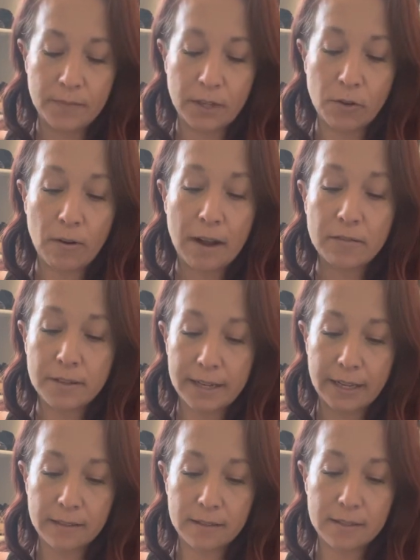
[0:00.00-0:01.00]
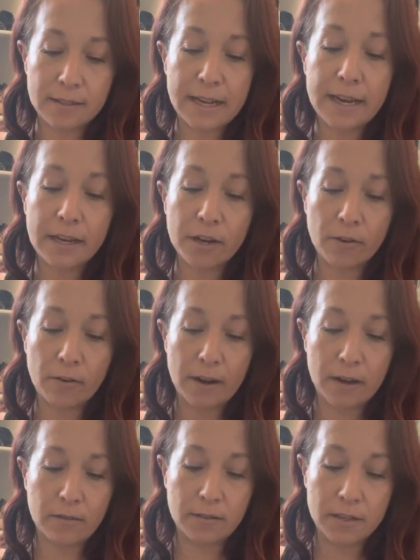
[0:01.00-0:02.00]
Grounding and standing your
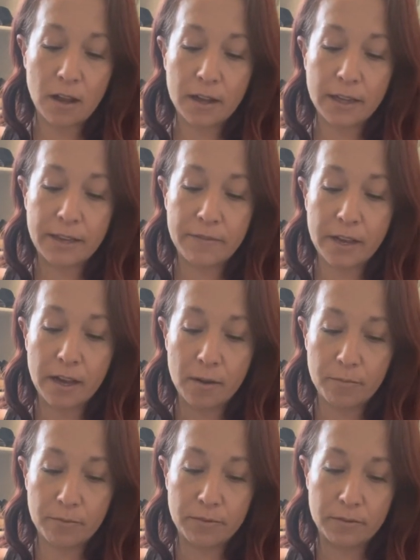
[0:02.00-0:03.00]
ground, not giving up,